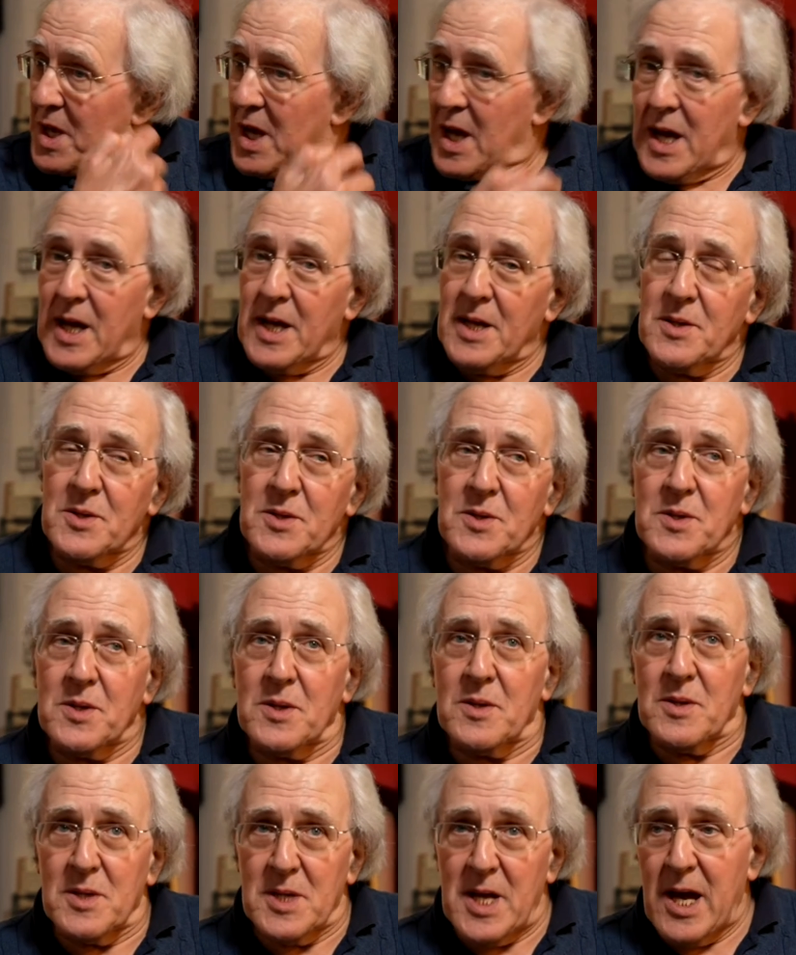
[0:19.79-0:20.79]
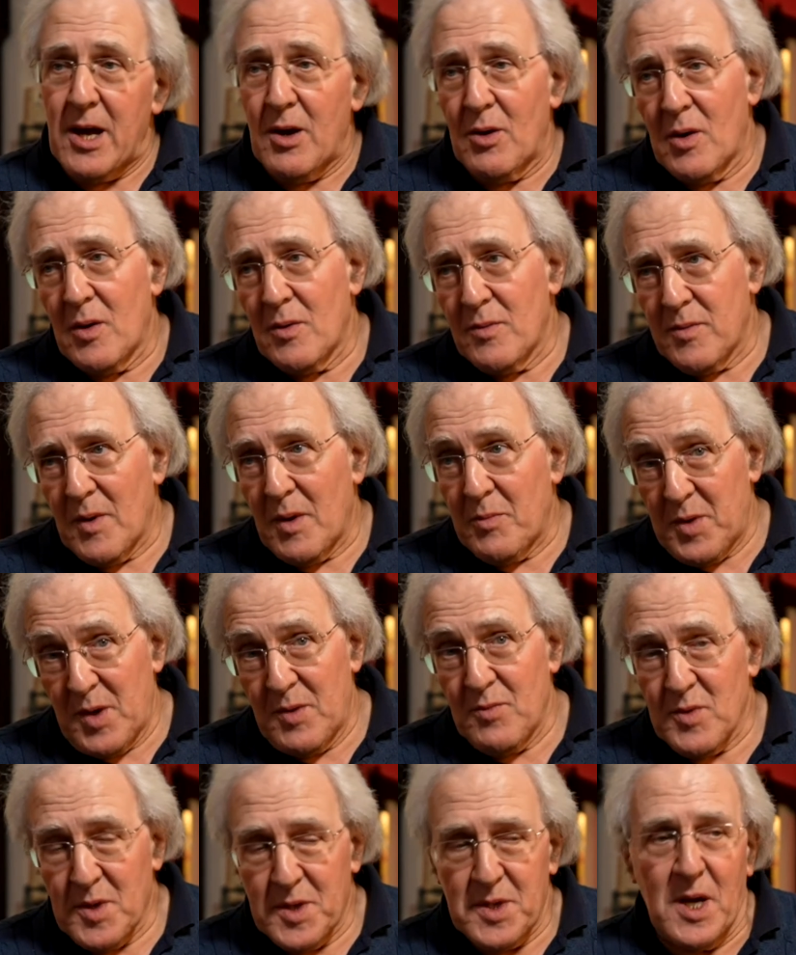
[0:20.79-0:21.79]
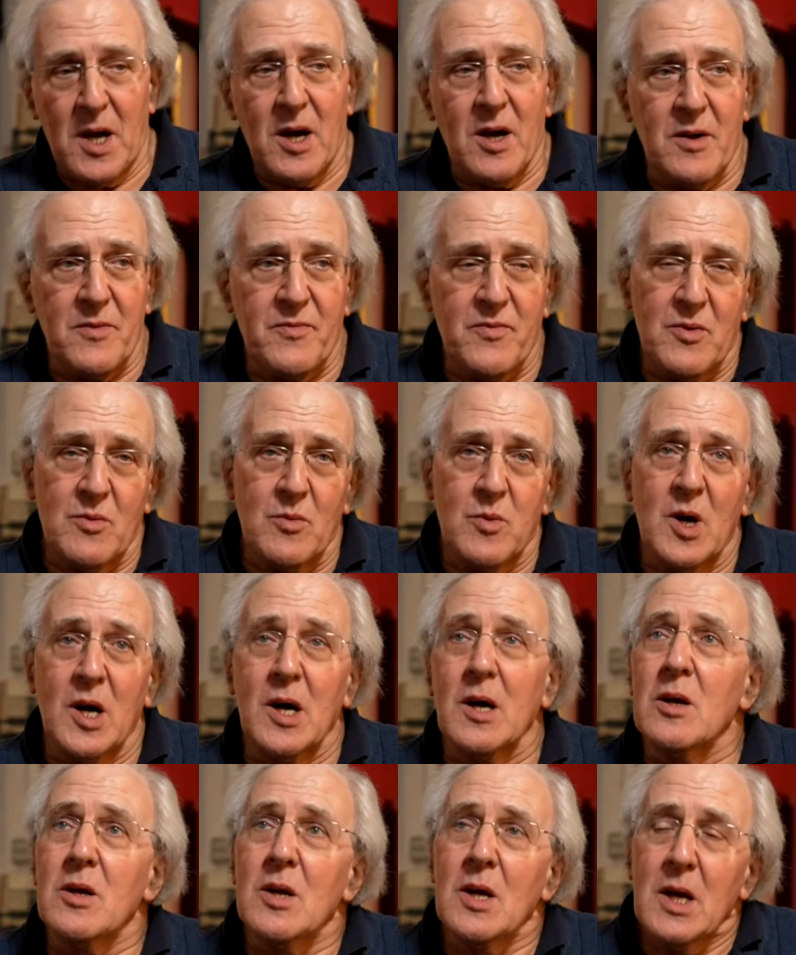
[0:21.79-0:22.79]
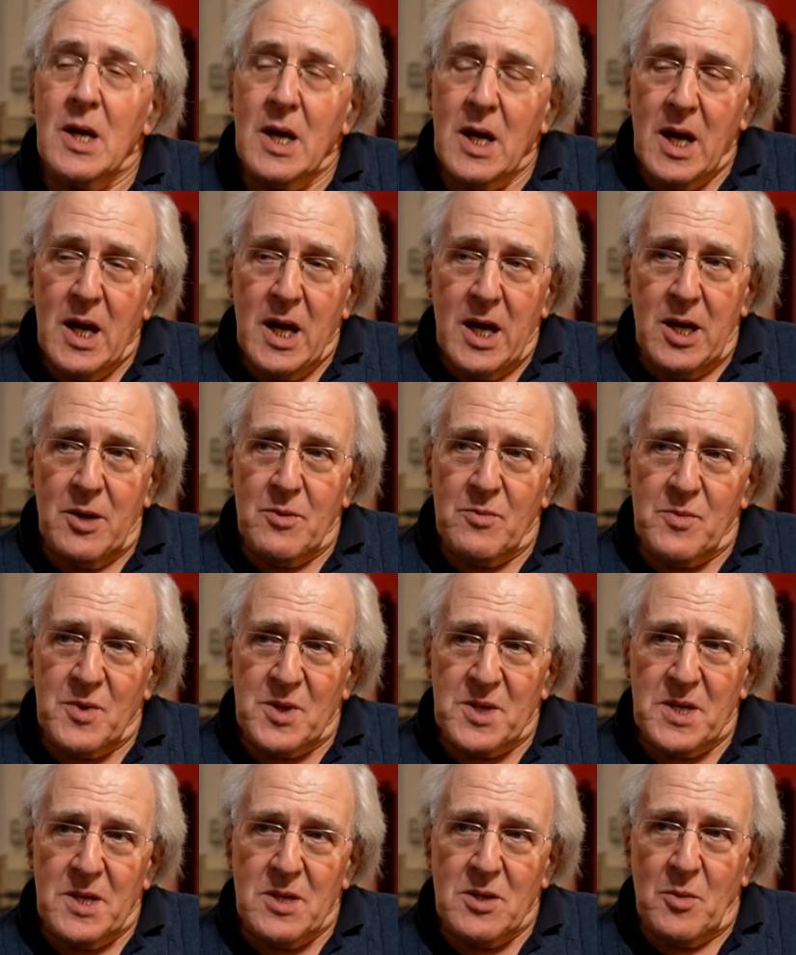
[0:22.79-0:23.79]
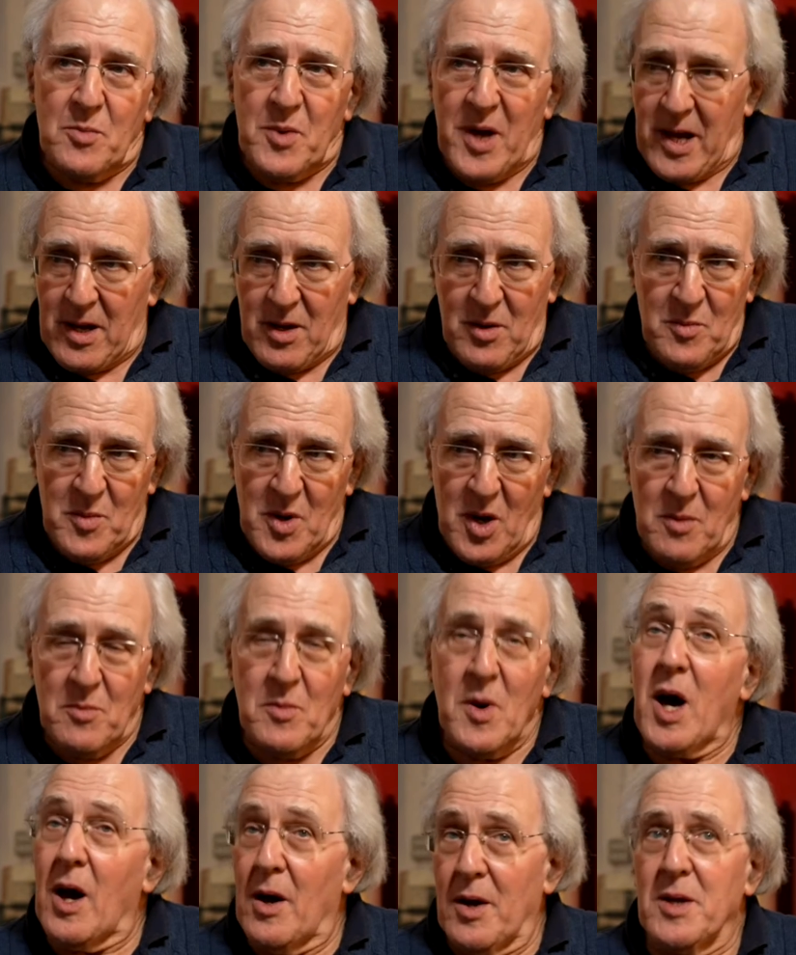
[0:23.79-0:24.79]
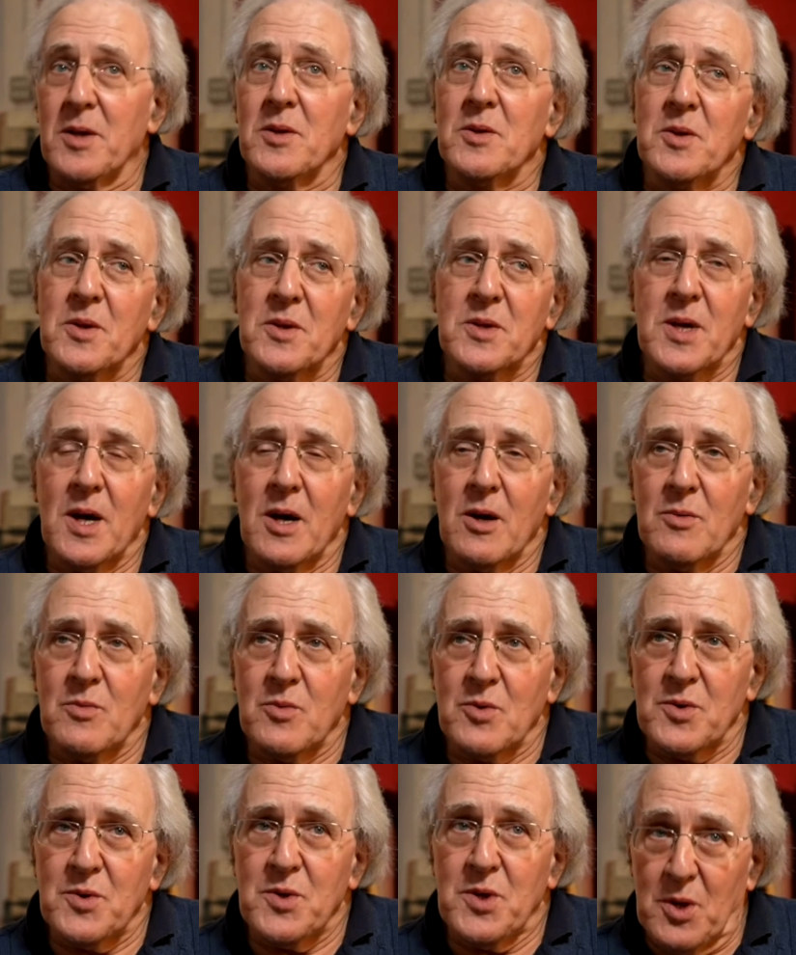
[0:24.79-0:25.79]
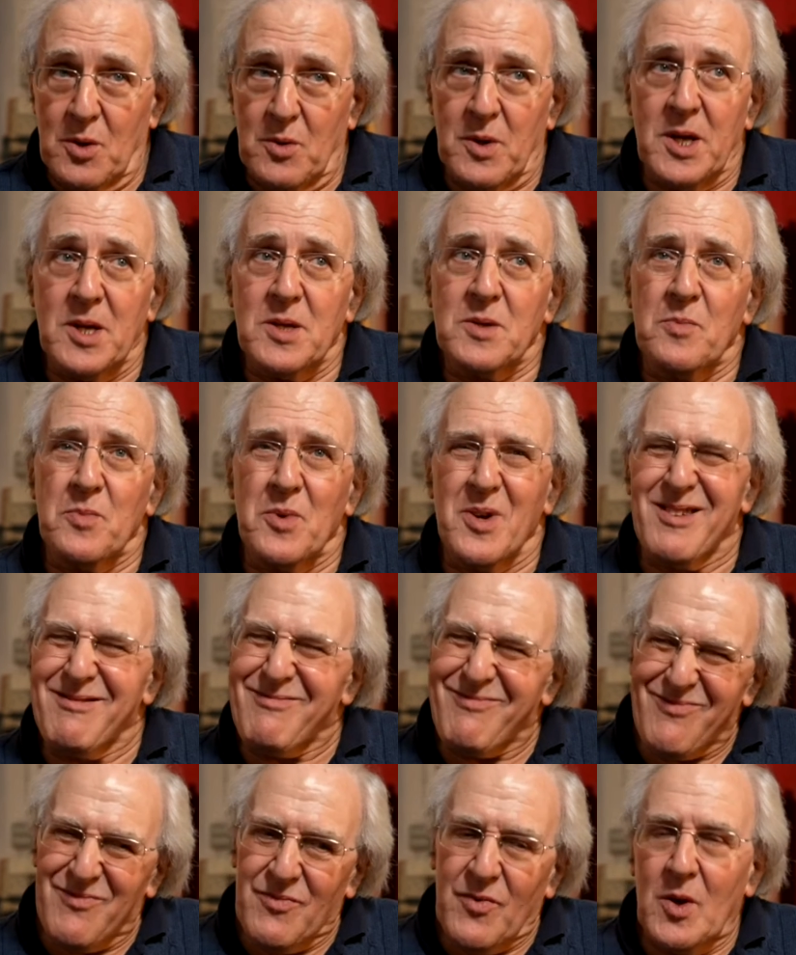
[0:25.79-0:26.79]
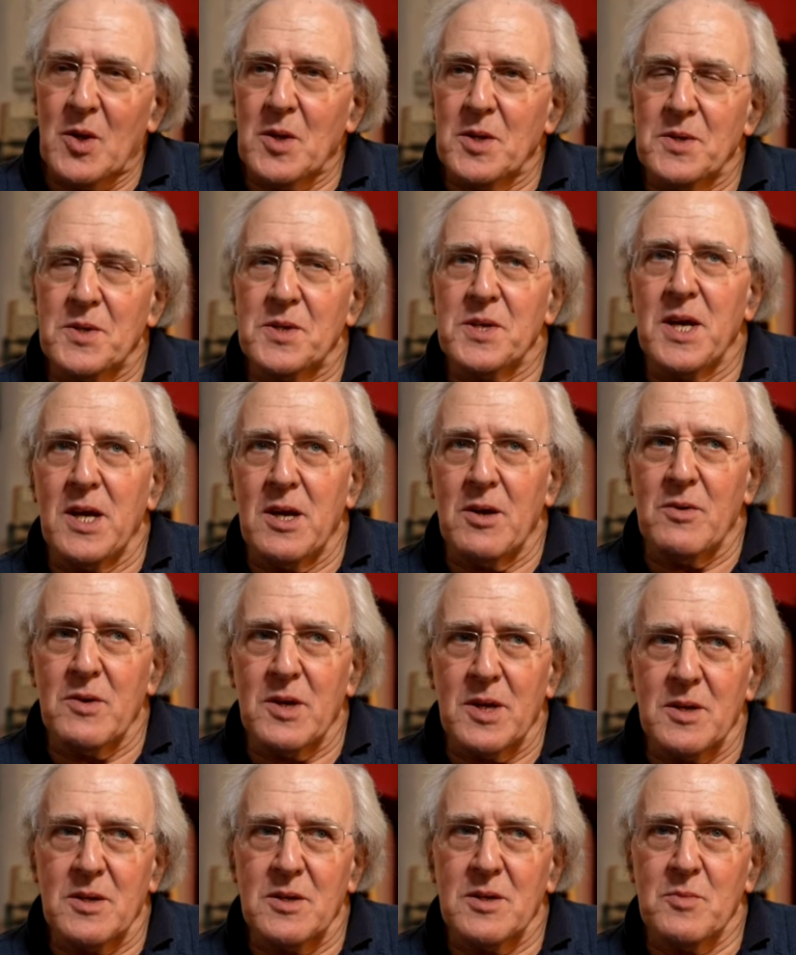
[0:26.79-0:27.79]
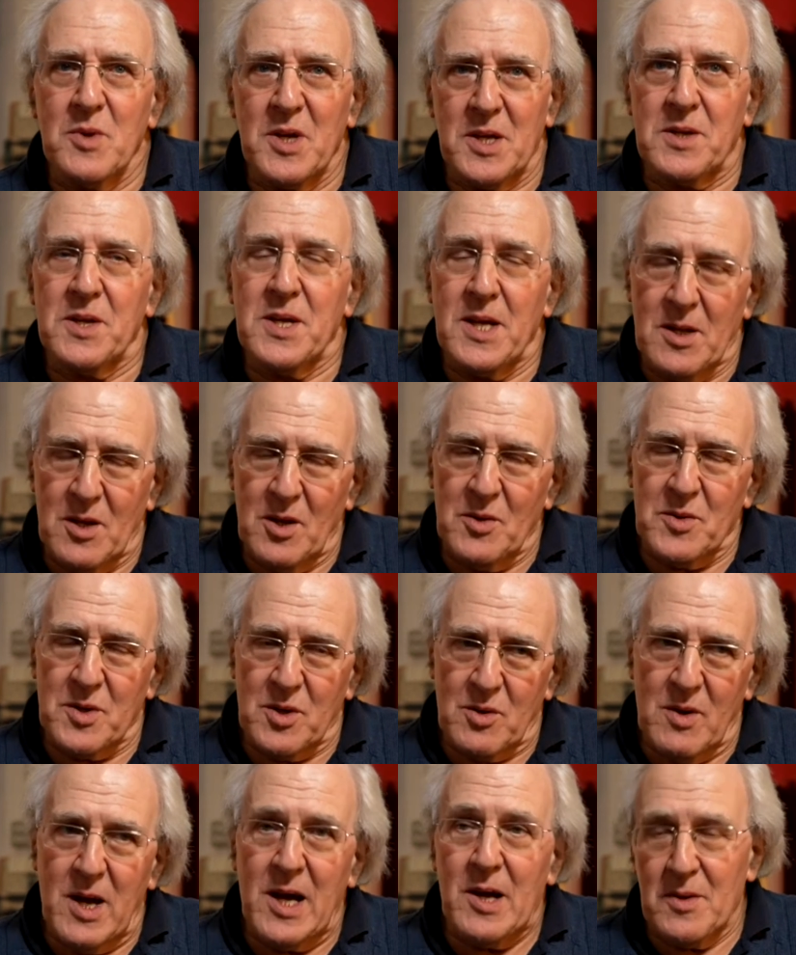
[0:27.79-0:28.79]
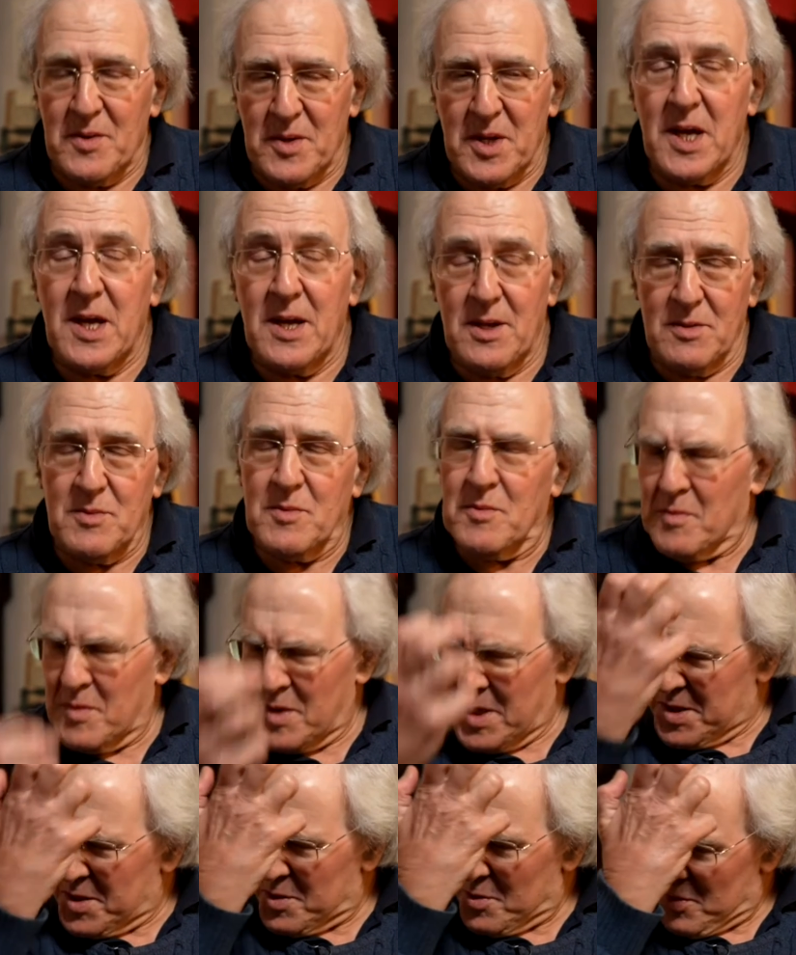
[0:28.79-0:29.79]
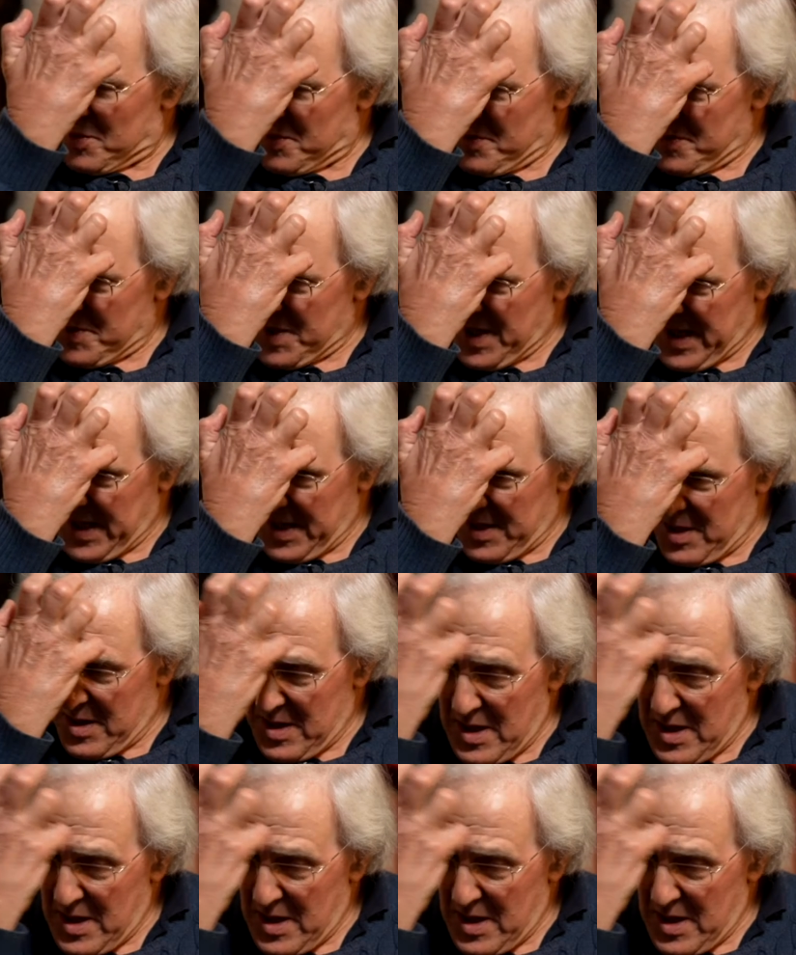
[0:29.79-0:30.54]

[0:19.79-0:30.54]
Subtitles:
And now I've been retired for a while. It was in the back of my mind that I would do it, but volunteering spits in on the ground in this sort of thing.